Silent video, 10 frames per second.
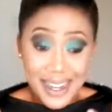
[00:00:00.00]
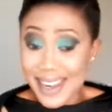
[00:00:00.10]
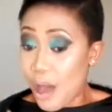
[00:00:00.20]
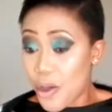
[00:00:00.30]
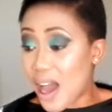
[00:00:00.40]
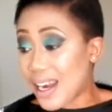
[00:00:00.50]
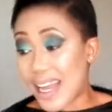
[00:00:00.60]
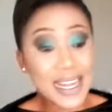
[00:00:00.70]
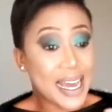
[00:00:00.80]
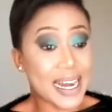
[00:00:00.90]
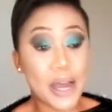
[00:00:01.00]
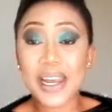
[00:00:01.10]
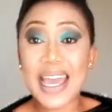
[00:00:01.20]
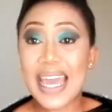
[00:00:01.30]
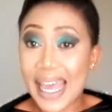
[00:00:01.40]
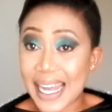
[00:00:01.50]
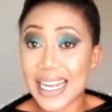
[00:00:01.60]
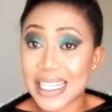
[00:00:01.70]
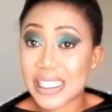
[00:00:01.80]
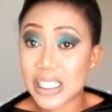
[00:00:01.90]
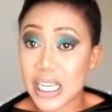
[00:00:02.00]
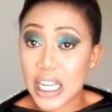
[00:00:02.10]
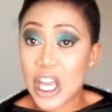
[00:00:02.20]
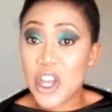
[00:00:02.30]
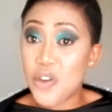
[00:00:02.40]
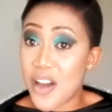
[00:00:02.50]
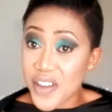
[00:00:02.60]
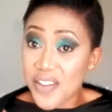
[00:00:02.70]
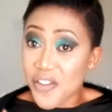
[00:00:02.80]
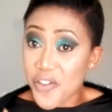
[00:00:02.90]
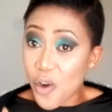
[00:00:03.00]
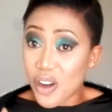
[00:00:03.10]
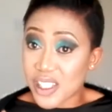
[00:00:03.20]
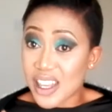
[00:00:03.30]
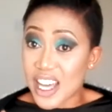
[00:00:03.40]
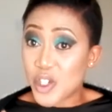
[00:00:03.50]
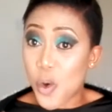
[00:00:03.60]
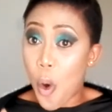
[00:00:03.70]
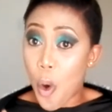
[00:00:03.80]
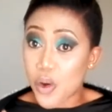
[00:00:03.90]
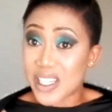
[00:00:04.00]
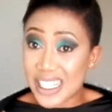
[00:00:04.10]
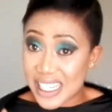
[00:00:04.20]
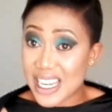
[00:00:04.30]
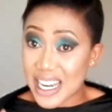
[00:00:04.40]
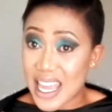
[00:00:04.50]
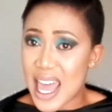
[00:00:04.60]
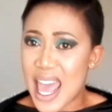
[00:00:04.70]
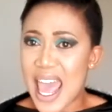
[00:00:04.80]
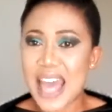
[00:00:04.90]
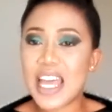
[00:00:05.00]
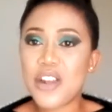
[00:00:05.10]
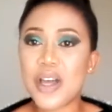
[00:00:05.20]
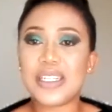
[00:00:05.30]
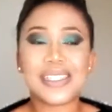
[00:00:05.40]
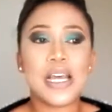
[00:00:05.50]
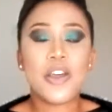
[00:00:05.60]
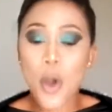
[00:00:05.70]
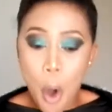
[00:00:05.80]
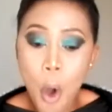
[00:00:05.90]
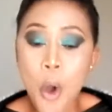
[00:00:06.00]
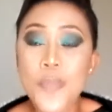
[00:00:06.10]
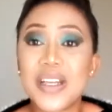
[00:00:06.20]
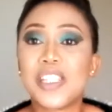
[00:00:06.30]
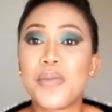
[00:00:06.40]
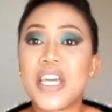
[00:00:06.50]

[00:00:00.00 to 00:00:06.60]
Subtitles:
now you are running around like a headless chicken. You have even forgotten that you hold a degree. And then you're just, your hope is